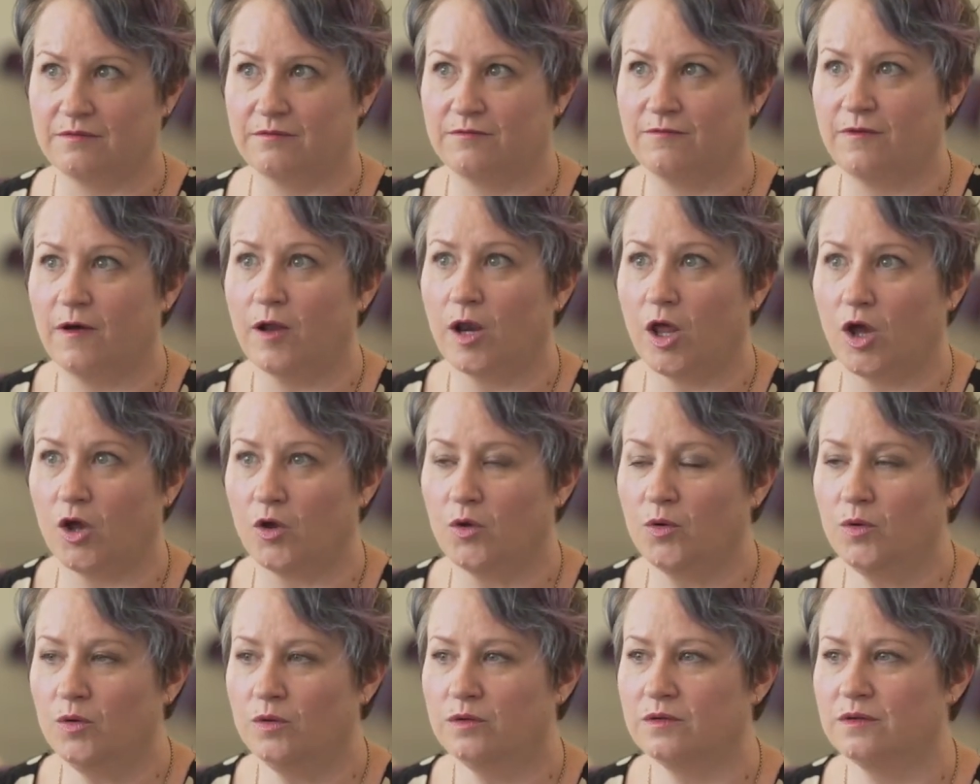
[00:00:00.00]

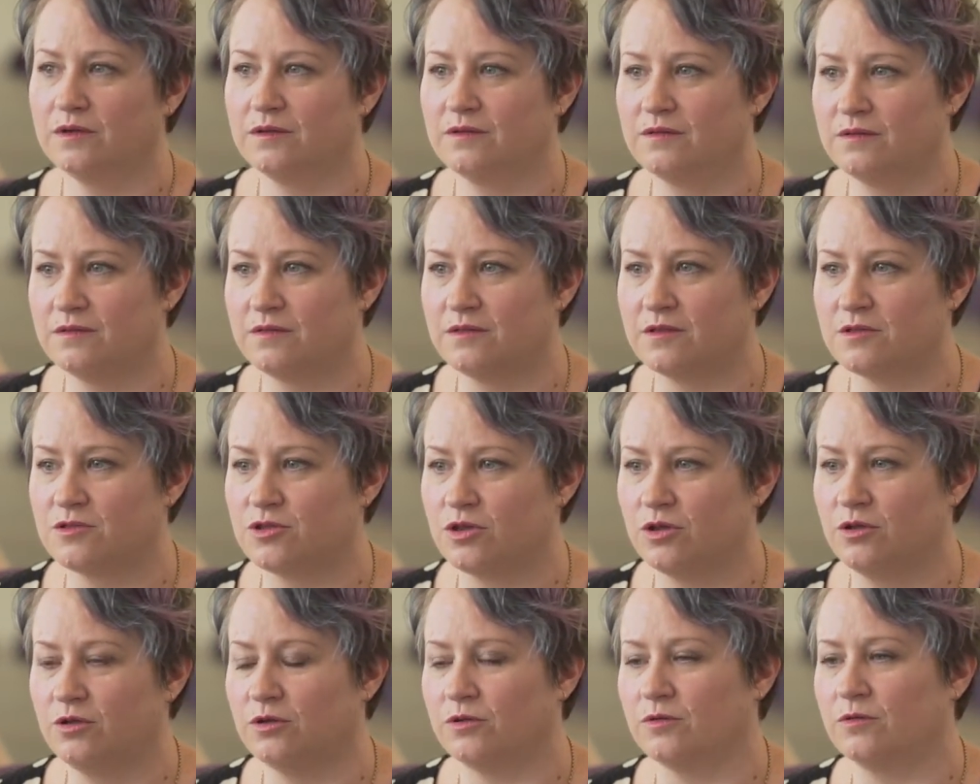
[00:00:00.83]
follow the
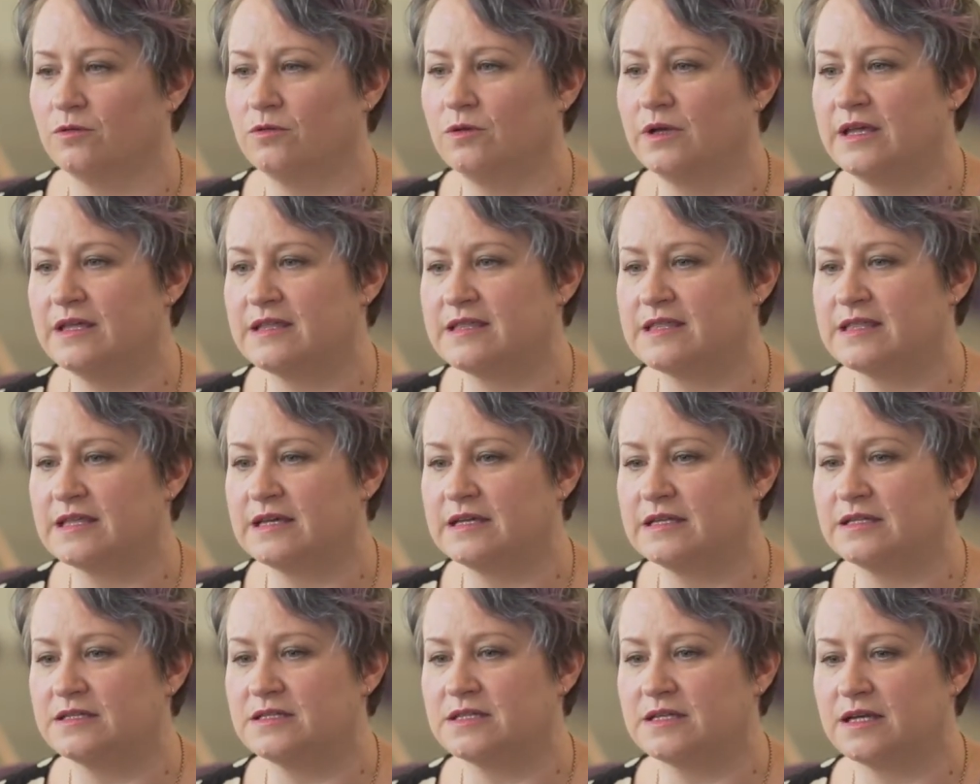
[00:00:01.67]
journal, is
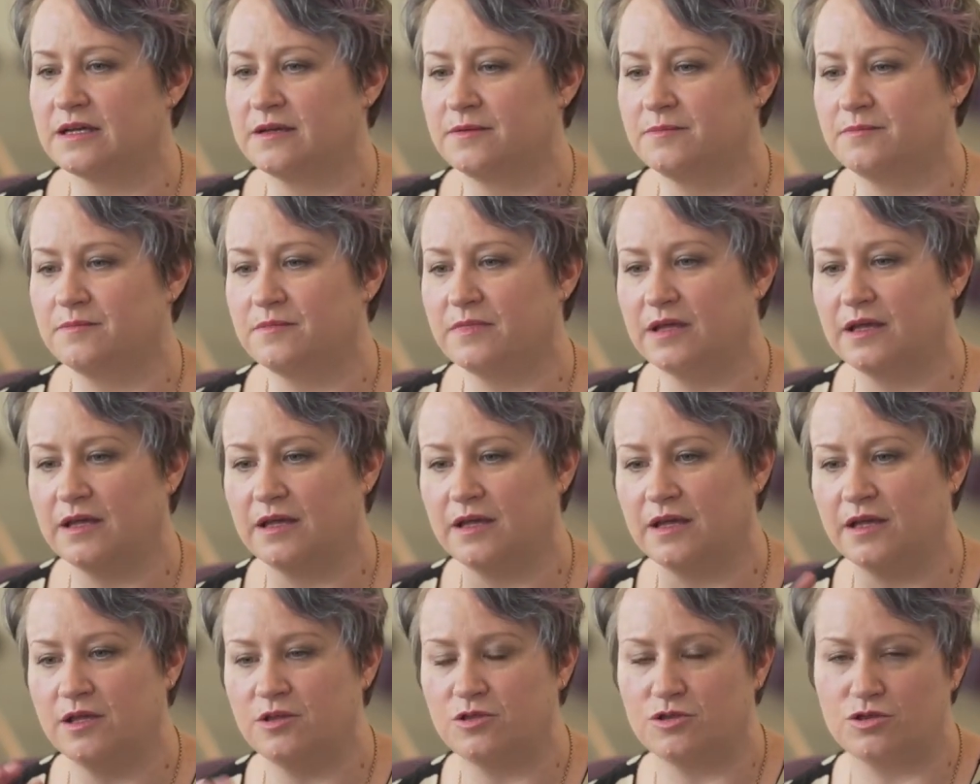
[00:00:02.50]
that
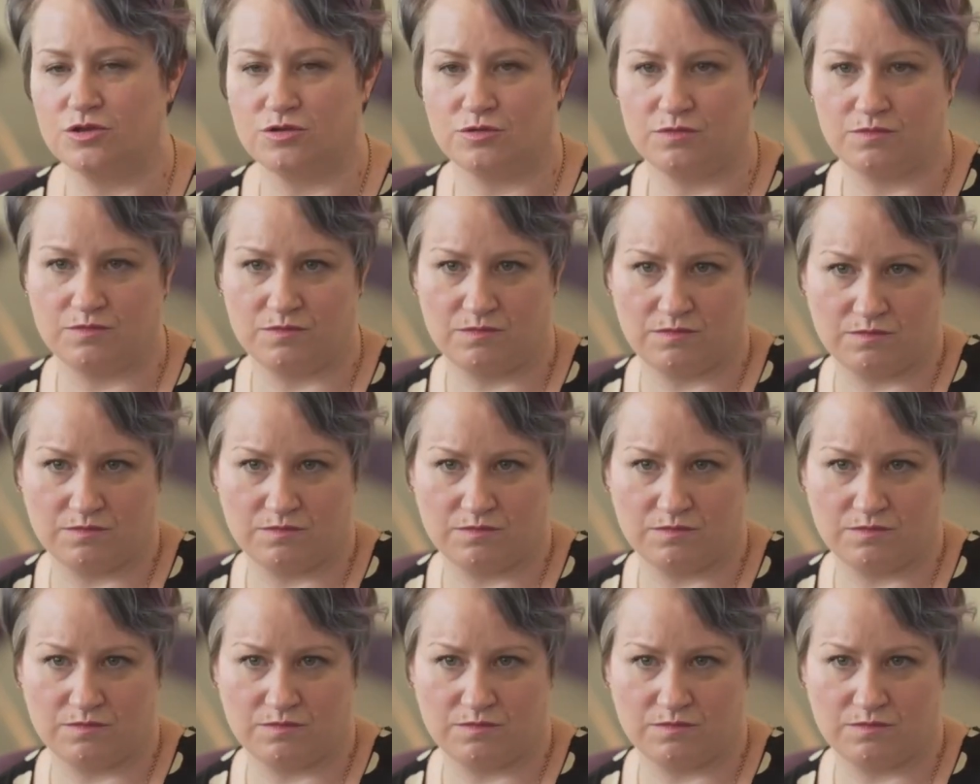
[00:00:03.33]
each